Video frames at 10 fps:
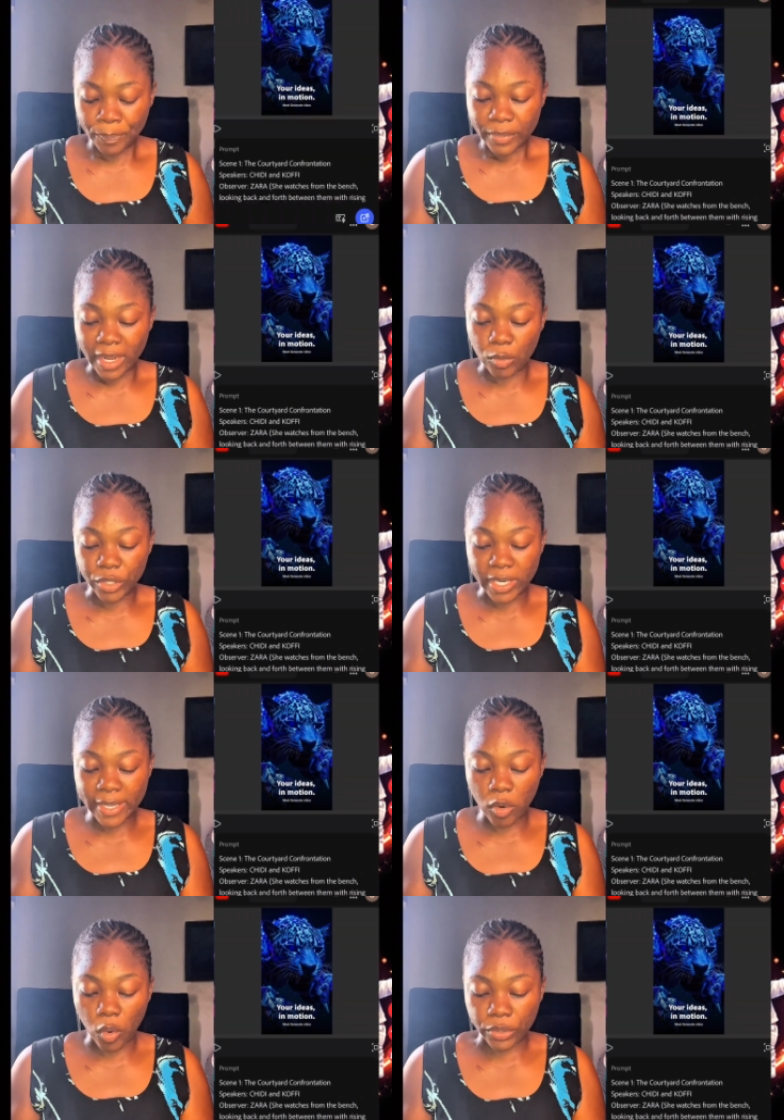Now we
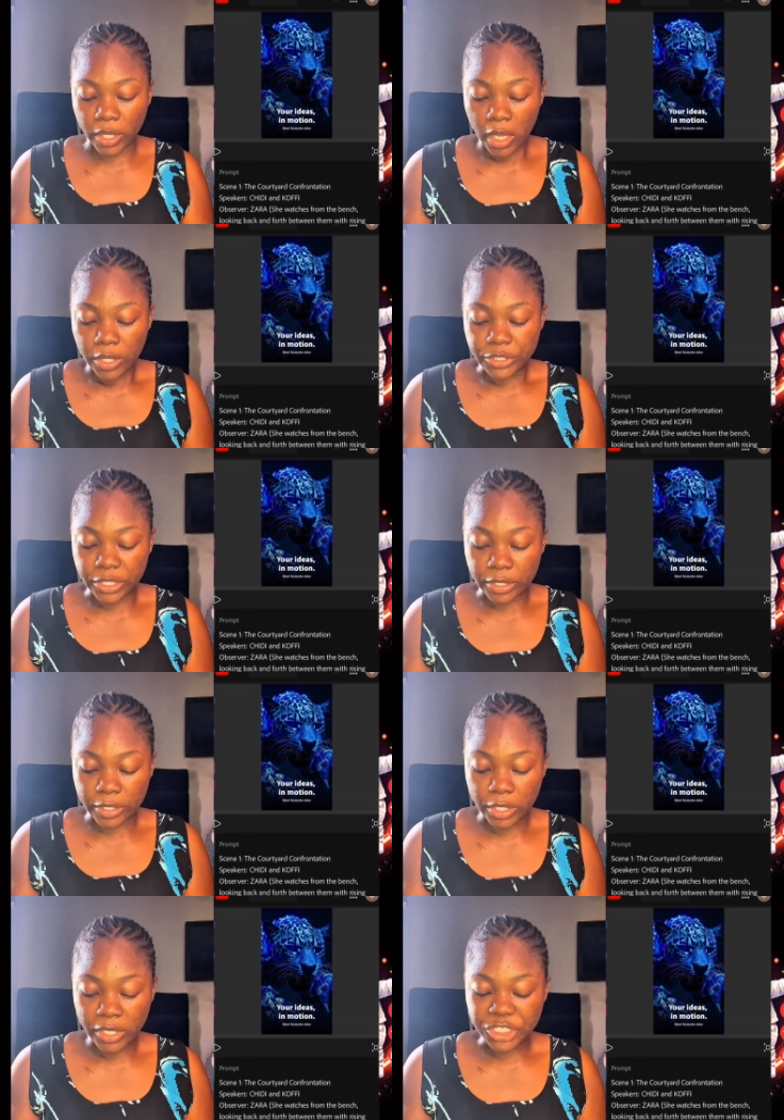click on
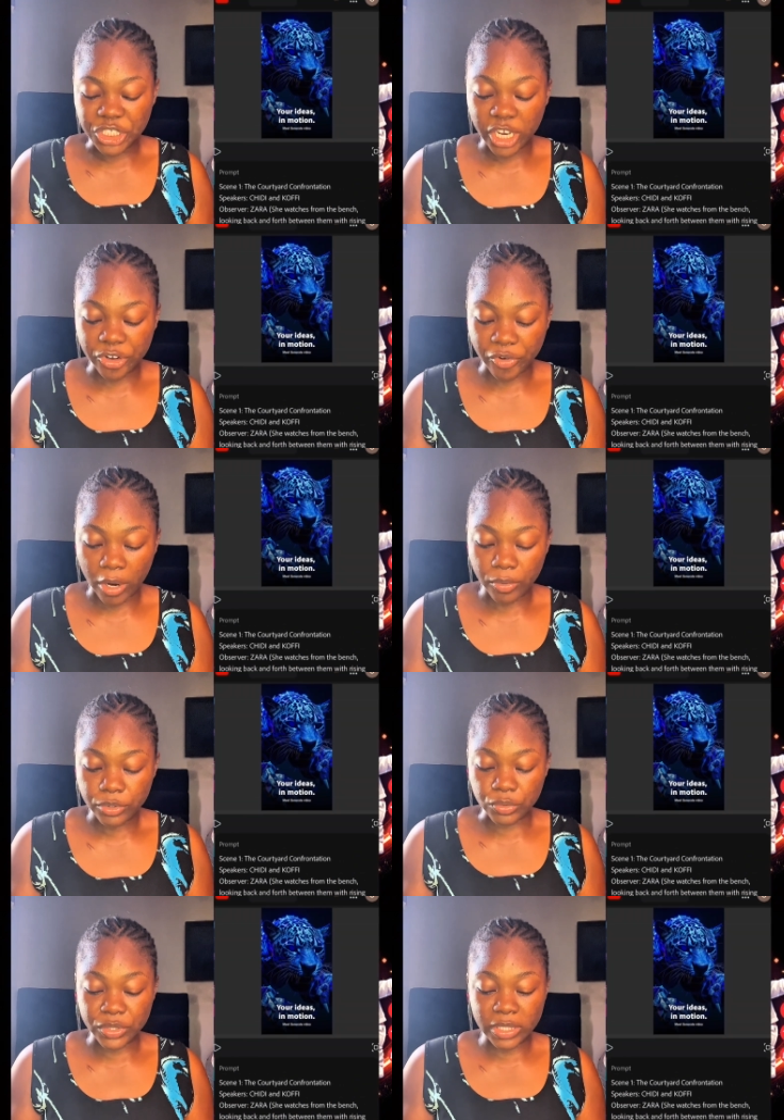the general.
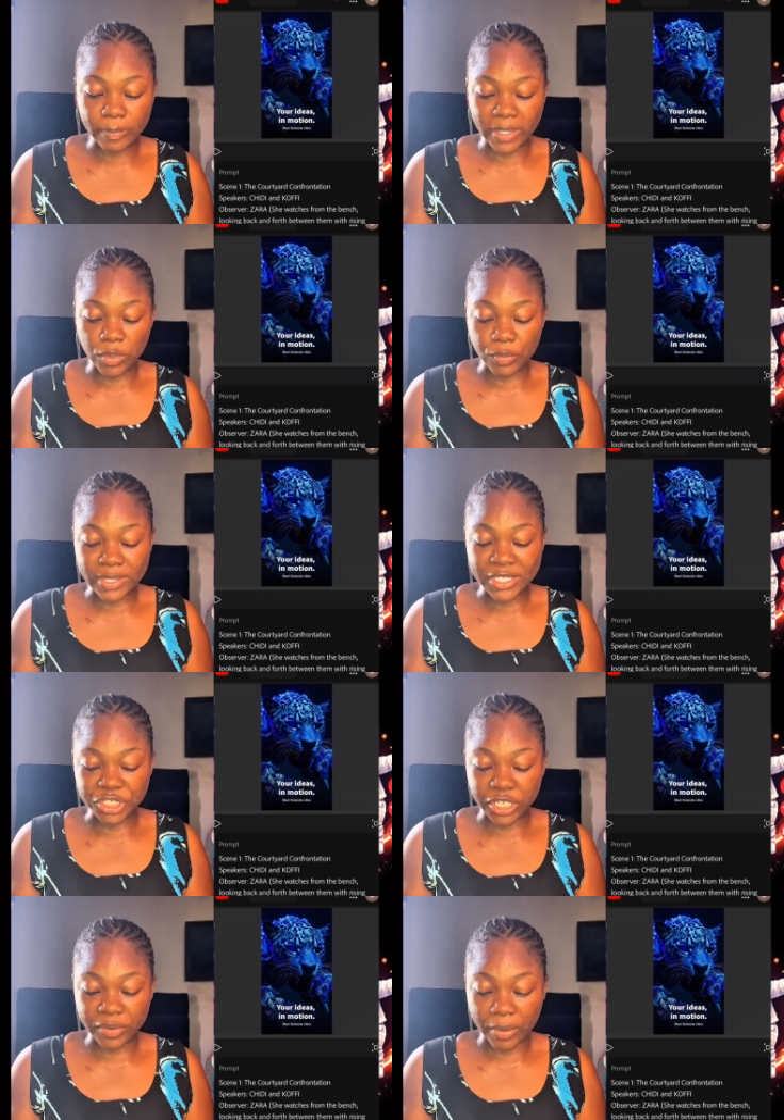You see the part where we say
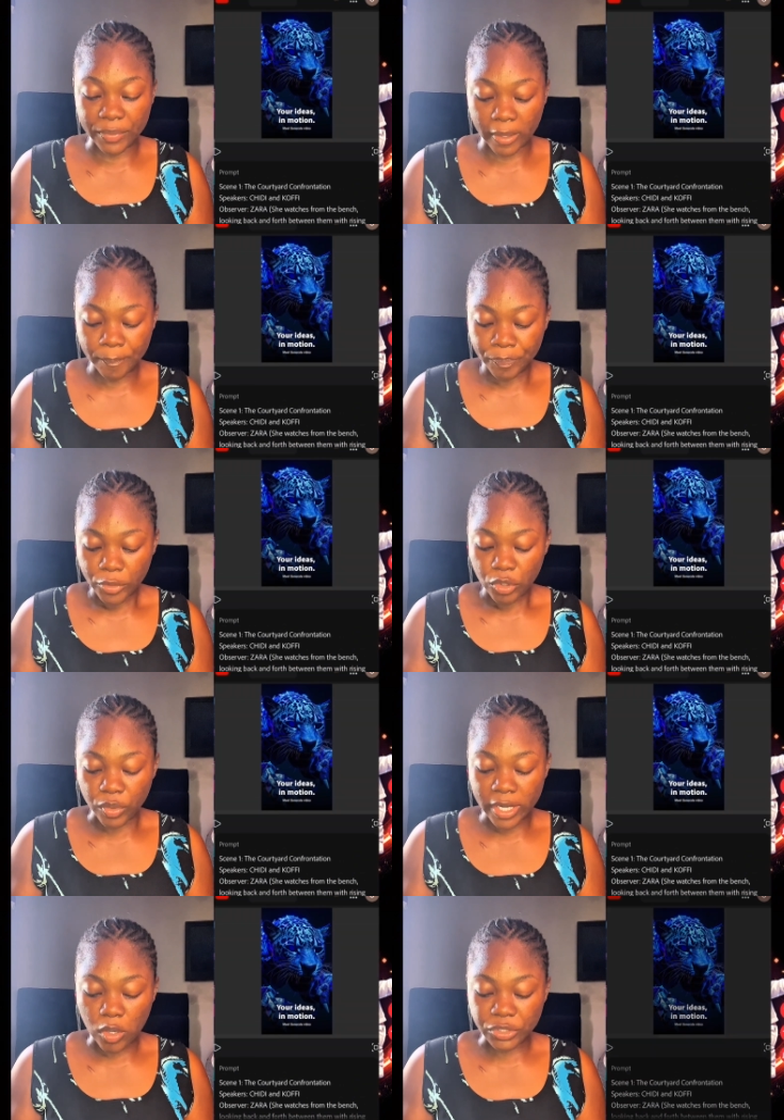general there. You
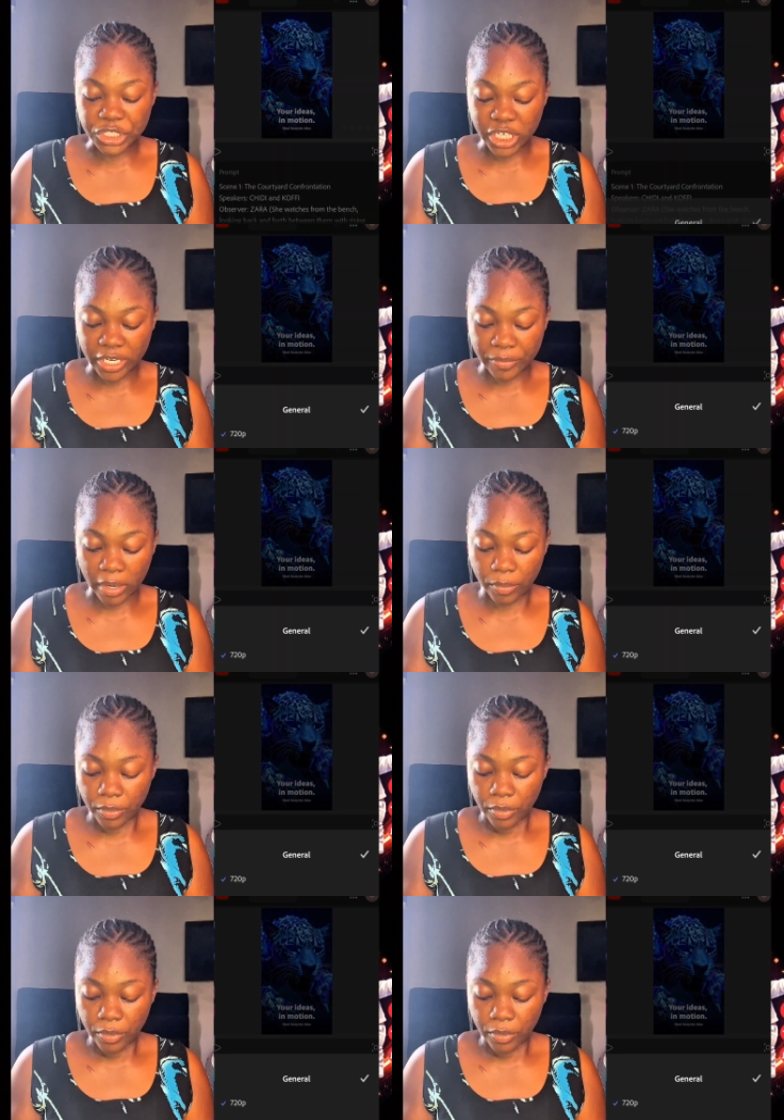click on general.